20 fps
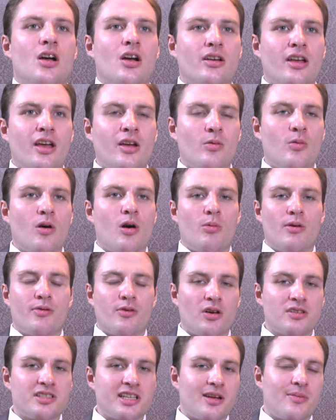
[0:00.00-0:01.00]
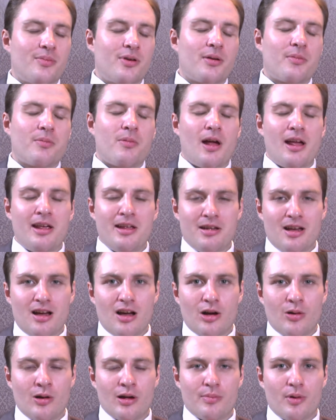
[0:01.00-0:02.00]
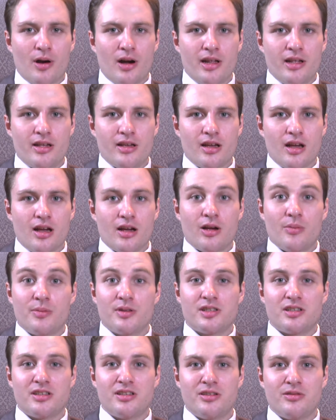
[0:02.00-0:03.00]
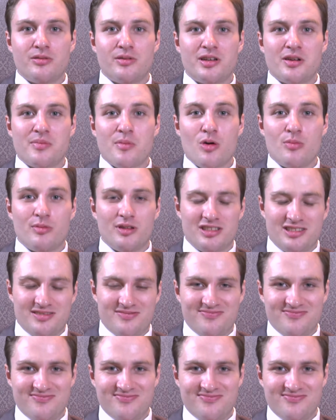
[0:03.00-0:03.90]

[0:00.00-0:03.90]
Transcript: Okay, well, we've got to take a quick break. Can we see you in a moment?